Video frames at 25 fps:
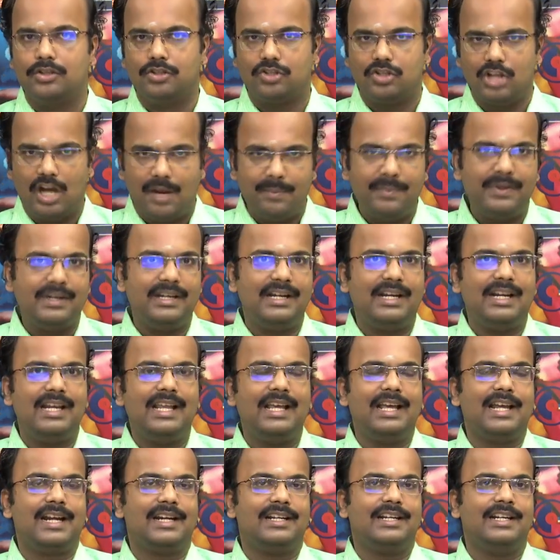Geometrically
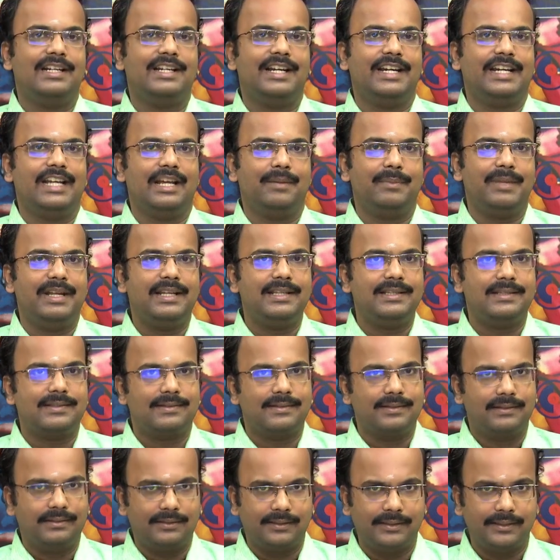corrected data
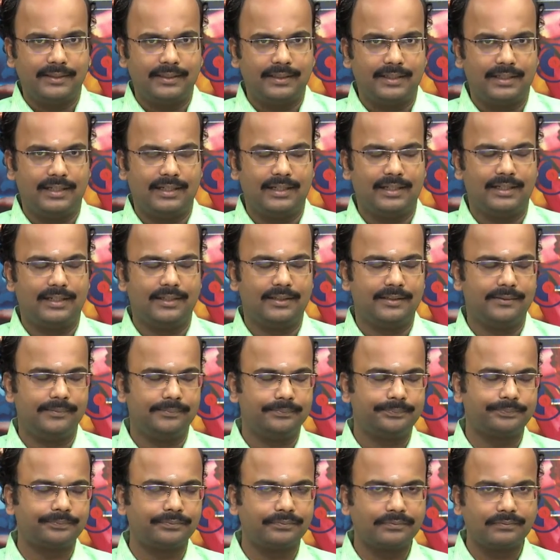means uh,
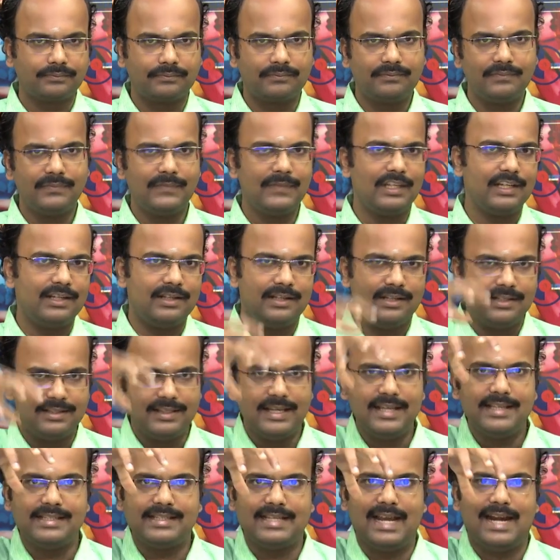
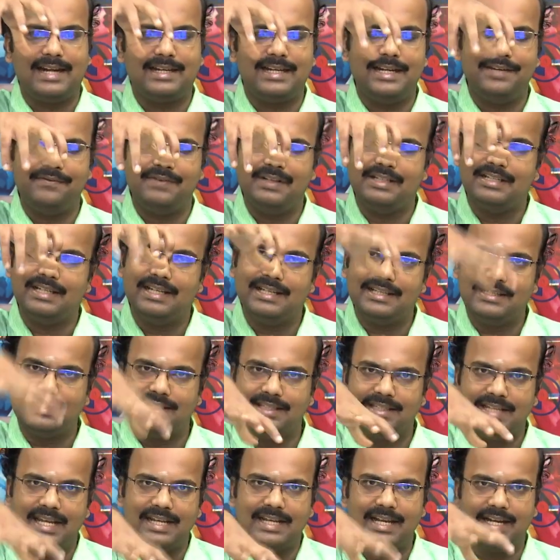say satellite will
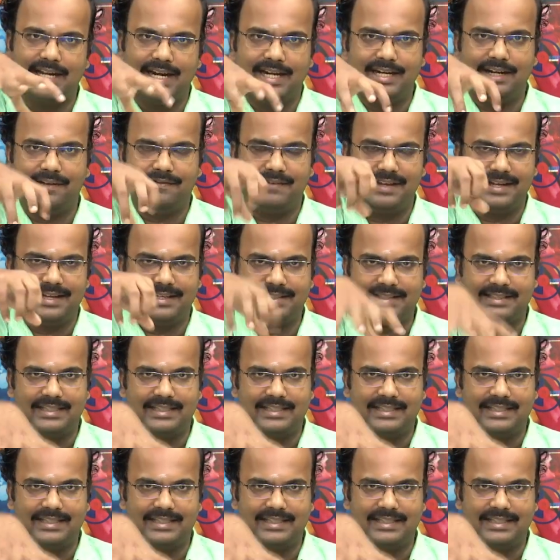just take a kind of like a